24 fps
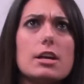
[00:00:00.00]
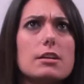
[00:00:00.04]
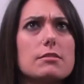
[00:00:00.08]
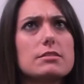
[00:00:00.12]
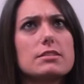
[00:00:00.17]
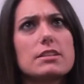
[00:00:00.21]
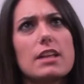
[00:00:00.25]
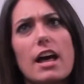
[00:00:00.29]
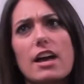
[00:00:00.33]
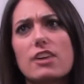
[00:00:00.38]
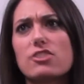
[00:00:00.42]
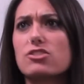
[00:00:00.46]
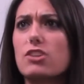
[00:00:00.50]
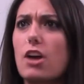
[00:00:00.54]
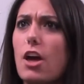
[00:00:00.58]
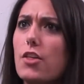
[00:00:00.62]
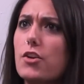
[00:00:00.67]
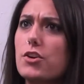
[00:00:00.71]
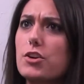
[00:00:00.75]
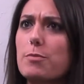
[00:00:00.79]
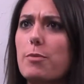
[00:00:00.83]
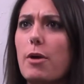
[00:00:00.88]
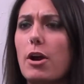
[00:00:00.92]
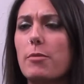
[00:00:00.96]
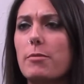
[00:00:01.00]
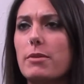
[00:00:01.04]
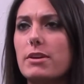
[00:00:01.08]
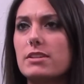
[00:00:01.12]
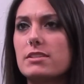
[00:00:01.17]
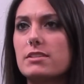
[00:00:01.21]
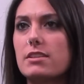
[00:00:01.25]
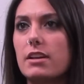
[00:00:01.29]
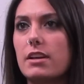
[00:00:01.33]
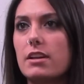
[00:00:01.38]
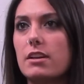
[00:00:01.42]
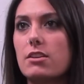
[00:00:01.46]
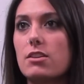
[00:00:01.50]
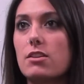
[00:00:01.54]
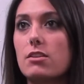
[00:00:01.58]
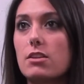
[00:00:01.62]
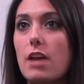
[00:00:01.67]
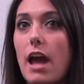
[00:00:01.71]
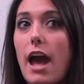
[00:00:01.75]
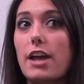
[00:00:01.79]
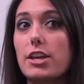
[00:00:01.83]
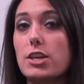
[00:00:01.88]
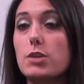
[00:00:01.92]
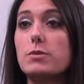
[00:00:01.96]
/ other departments
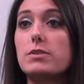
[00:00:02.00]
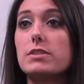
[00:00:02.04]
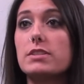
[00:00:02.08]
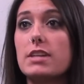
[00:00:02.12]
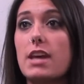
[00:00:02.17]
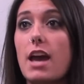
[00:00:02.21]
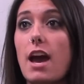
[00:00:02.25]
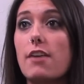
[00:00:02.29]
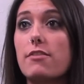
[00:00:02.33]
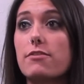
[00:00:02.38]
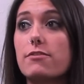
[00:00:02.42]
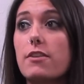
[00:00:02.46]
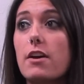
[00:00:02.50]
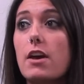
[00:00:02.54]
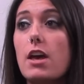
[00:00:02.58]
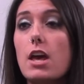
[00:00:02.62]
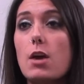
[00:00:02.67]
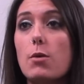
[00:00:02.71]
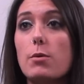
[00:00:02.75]
at UCF.